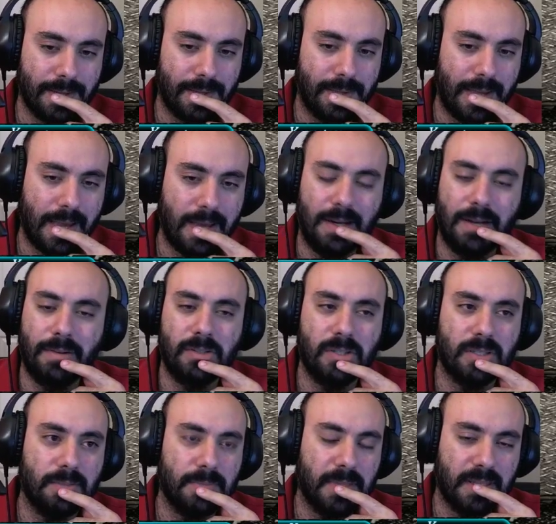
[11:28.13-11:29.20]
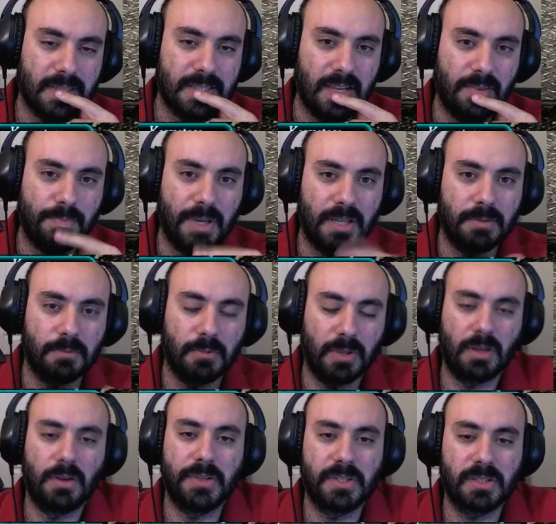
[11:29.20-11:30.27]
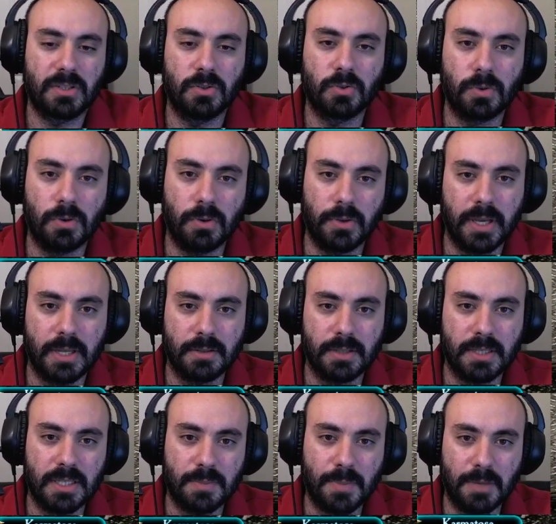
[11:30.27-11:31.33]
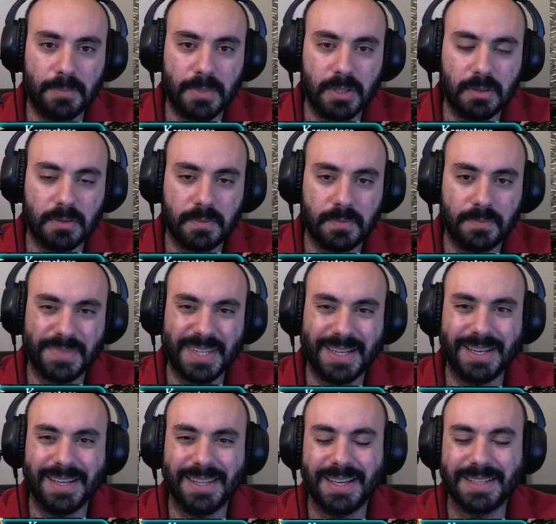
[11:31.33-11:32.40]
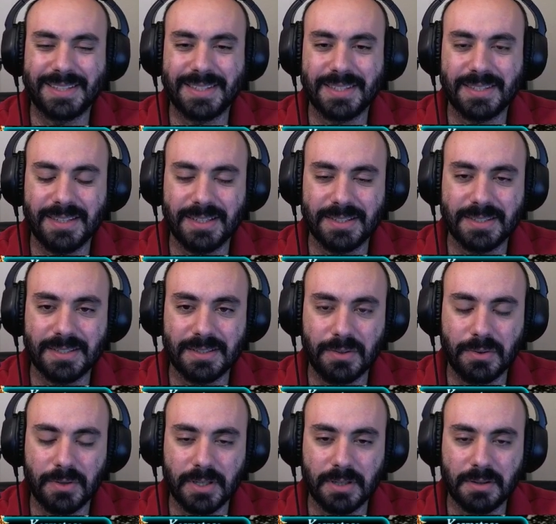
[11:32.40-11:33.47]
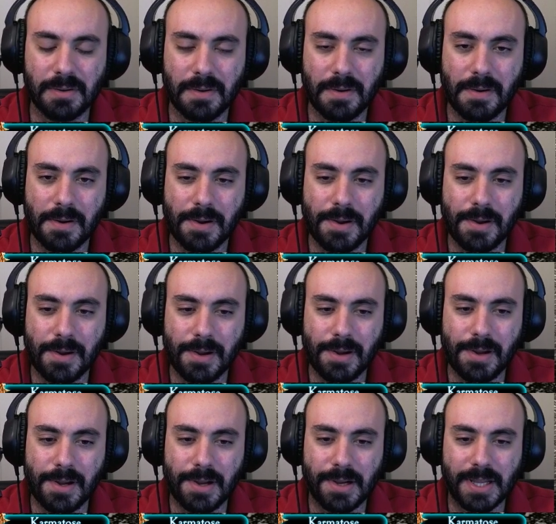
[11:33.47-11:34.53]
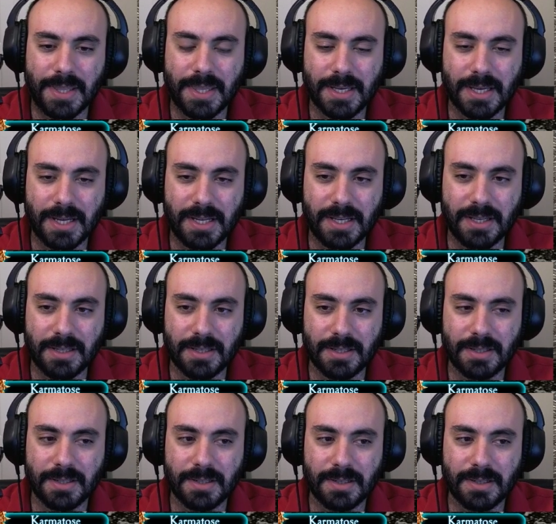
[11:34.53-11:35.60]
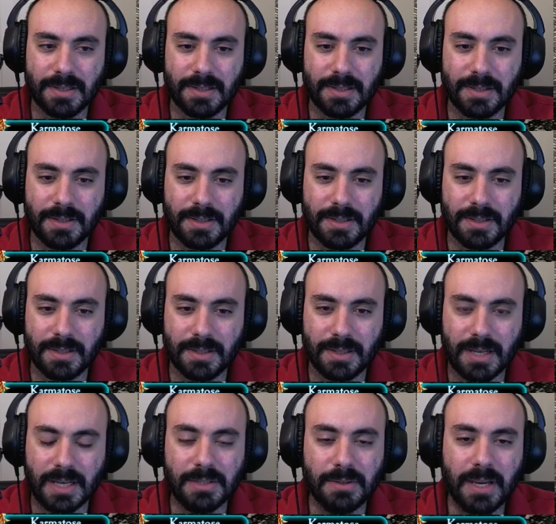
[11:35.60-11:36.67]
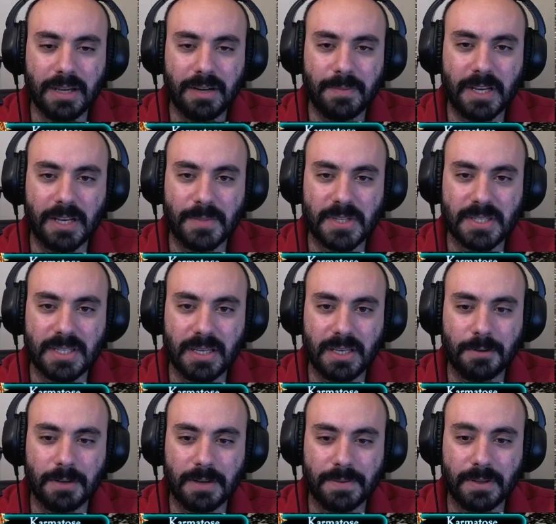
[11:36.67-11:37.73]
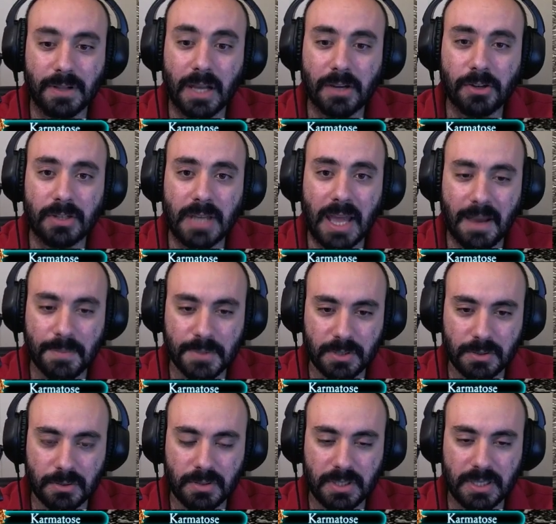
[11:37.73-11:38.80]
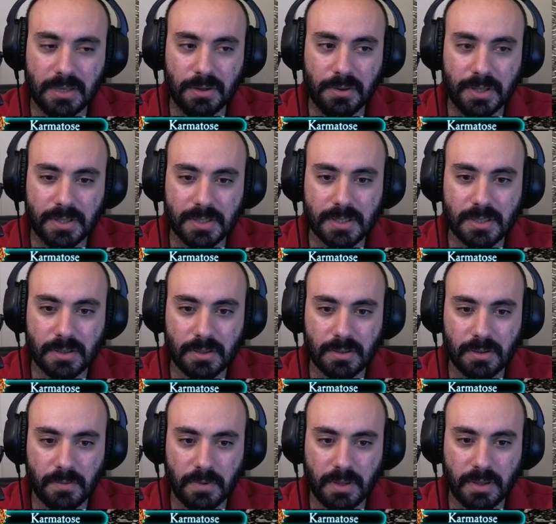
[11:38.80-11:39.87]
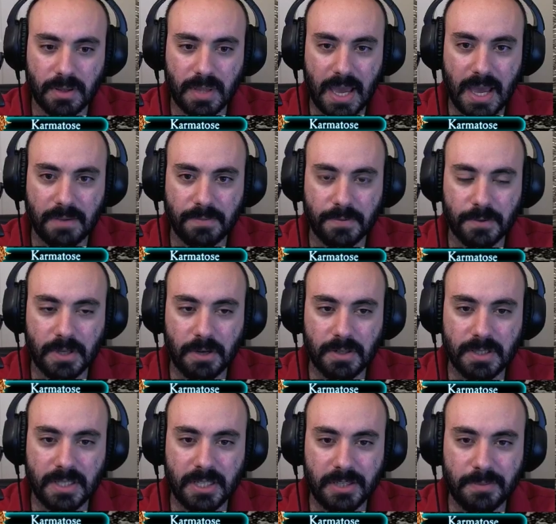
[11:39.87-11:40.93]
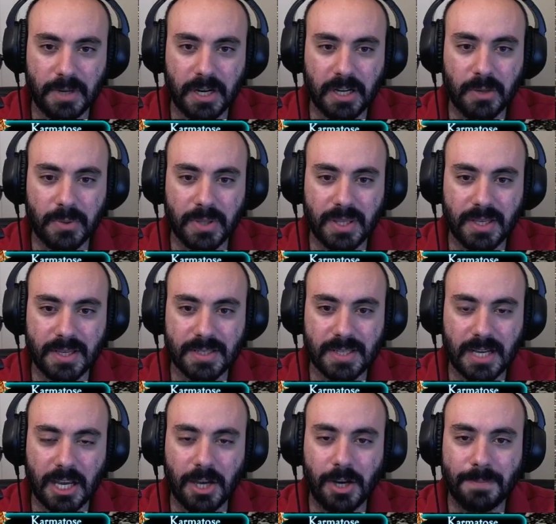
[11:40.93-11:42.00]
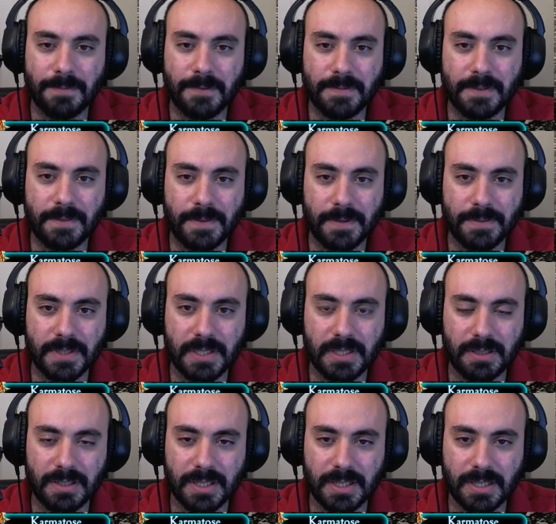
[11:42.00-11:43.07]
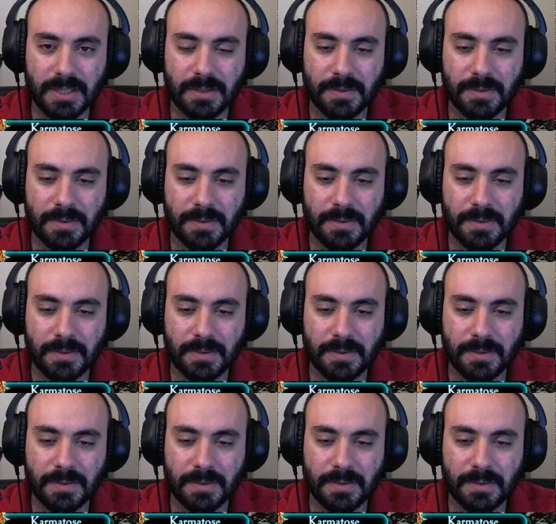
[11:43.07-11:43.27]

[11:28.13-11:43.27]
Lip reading: I don't know, it just seemed like the safe bet with all this control that he's pumping. Ah, that's annoying. I think I do kind of make a mistake here, I feel. I could absolutely kill this with that for guarantee, but I go with this and I hope 50-50 it'll hit.